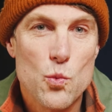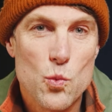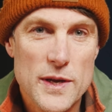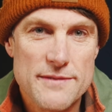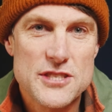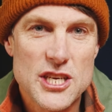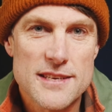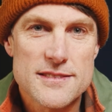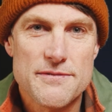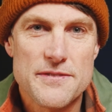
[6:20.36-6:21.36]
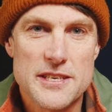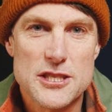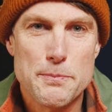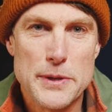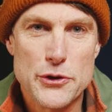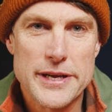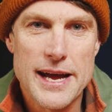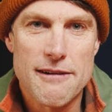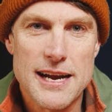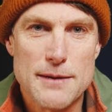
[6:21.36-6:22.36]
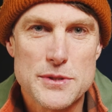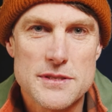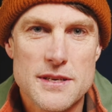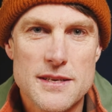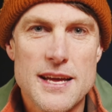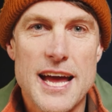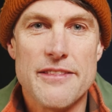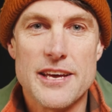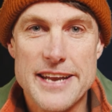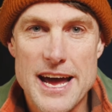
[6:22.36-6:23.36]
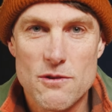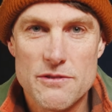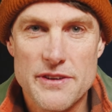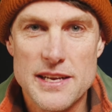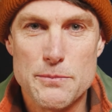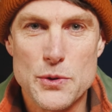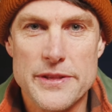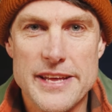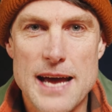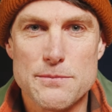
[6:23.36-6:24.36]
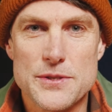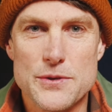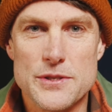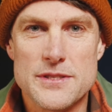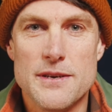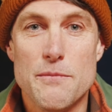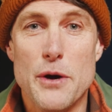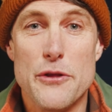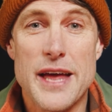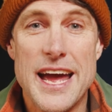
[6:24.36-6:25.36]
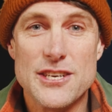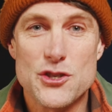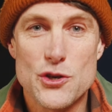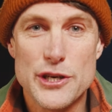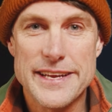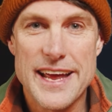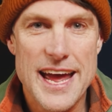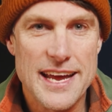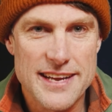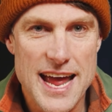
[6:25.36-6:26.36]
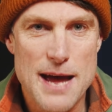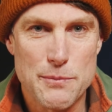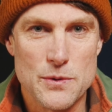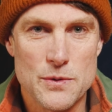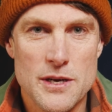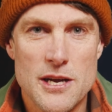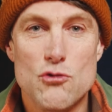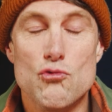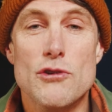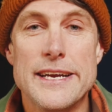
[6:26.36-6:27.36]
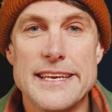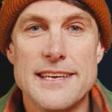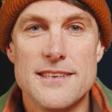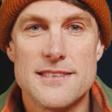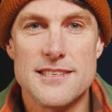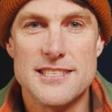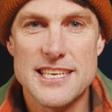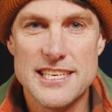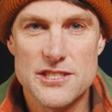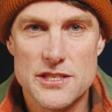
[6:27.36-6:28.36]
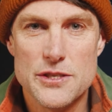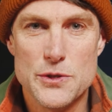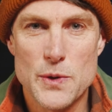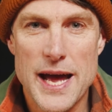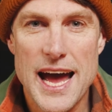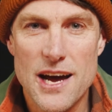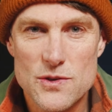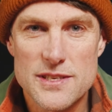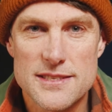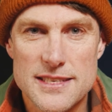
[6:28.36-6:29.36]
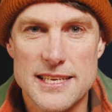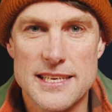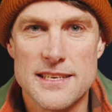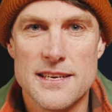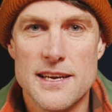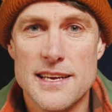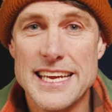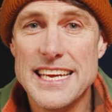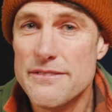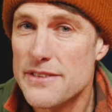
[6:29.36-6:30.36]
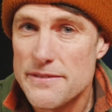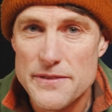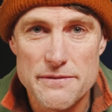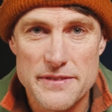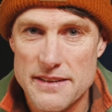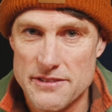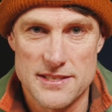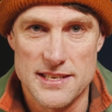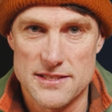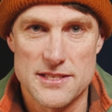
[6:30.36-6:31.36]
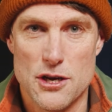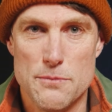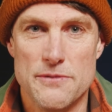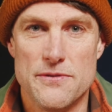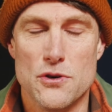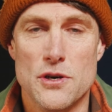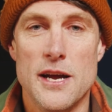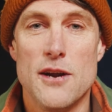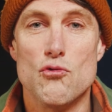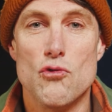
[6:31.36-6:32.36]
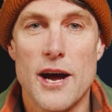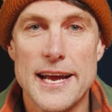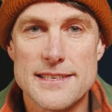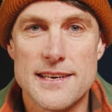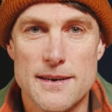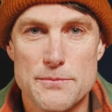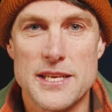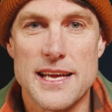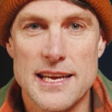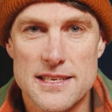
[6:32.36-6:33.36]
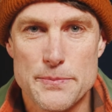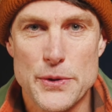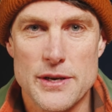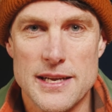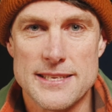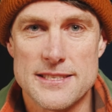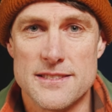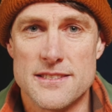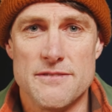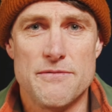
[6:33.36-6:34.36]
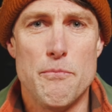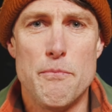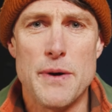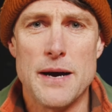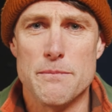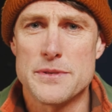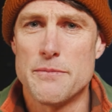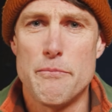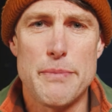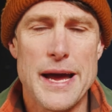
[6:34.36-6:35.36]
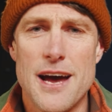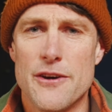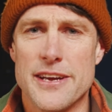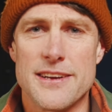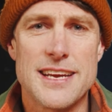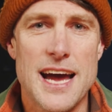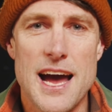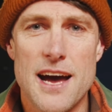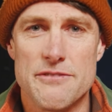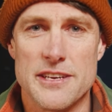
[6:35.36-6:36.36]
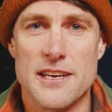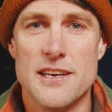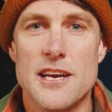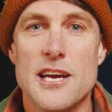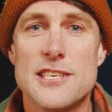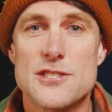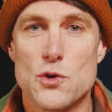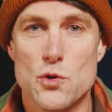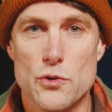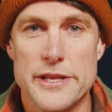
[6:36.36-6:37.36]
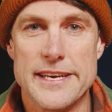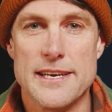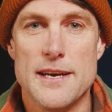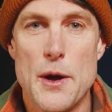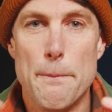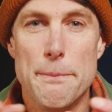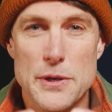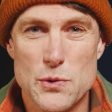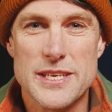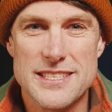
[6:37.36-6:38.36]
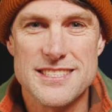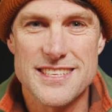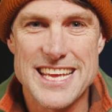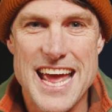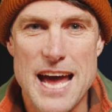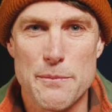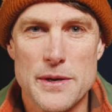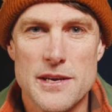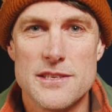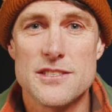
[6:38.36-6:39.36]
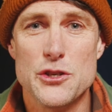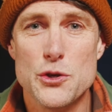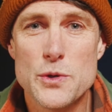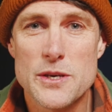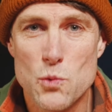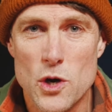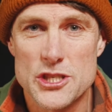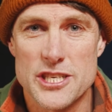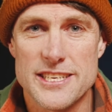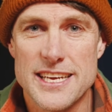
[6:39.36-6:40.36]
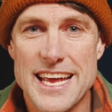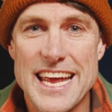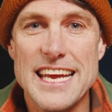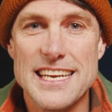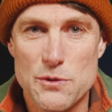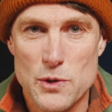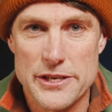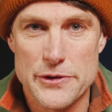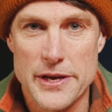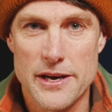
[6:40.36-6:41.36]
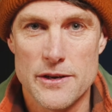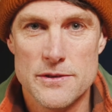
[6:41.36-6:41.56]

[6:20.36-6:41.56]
We have just finished building our apps, and they're now available in the app stores, both Android and Apple, ready to teach you how to ski, even if you've never seen snow before, right up to expert lessons of bumps, powder, carving. It's all there, built into the app, so you can watch it anywhere you go.